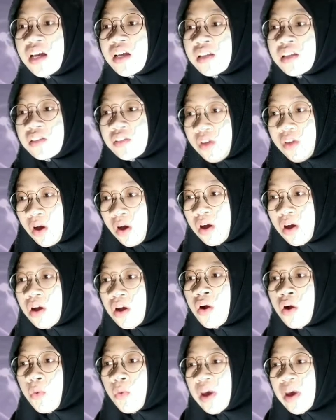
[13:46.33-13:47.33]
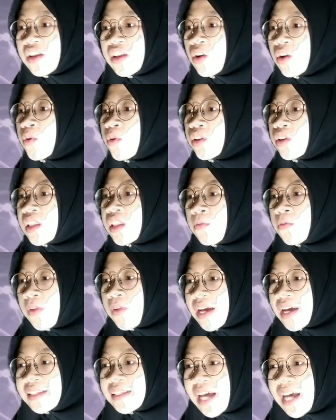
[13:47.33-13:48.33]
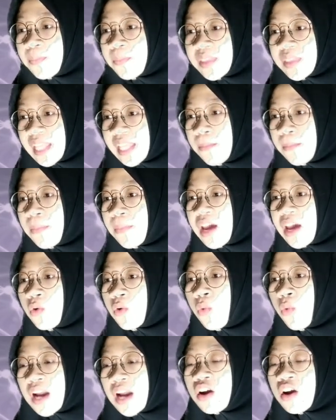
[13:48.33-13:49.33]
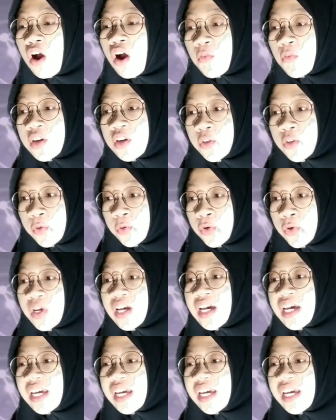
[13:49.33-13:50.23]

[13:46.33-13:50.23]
So, when you multiply something by 1/2,